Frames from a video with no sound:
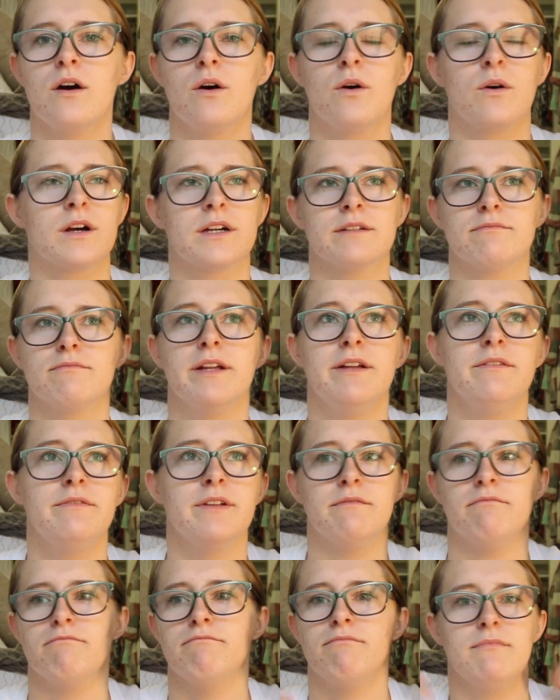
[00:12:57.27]
or
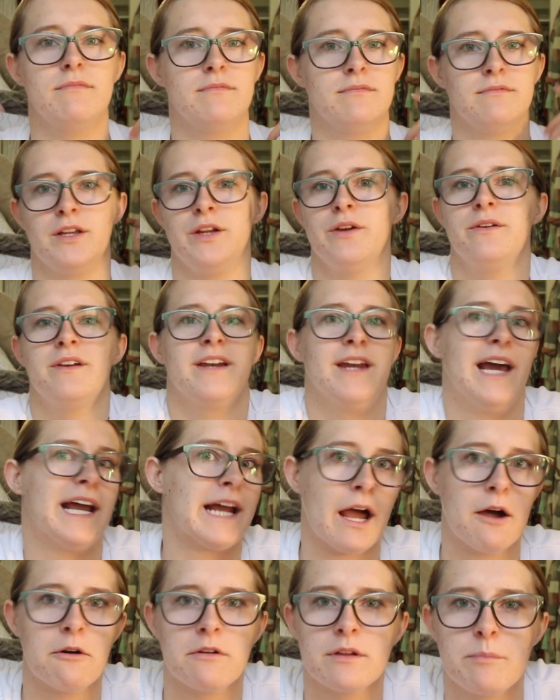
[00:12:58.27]
even you can
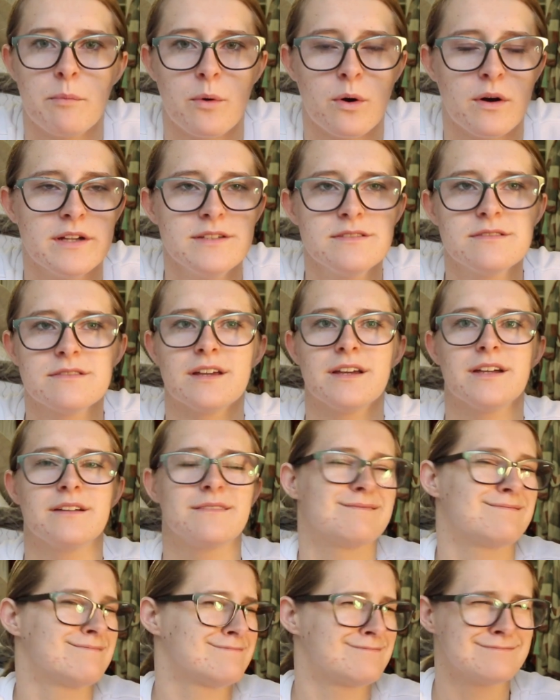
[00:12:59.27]
hang out with boys, like,